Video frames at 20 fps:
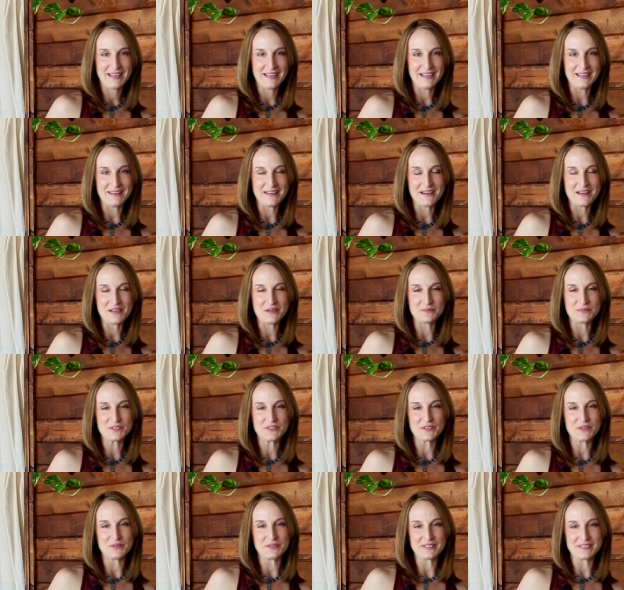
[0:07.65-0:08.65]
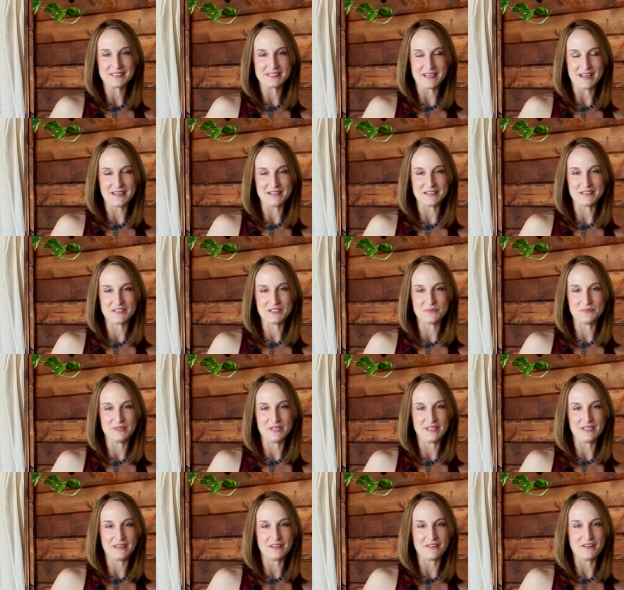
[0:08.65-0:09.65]
And I am so excited to
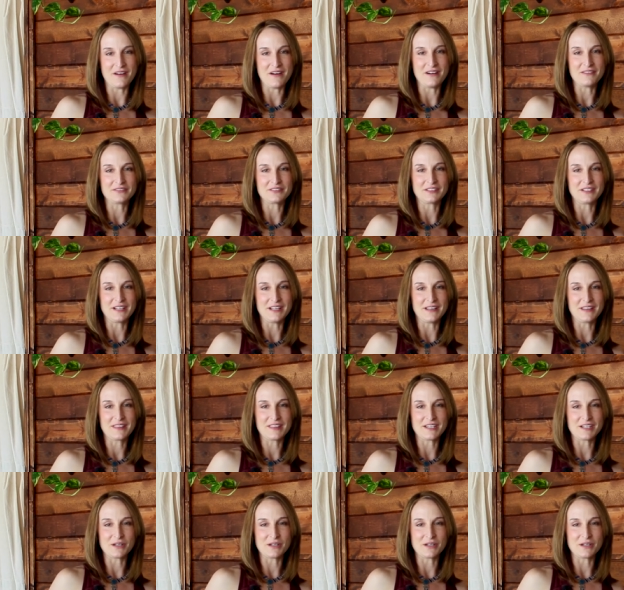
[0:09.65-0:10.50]
begin offering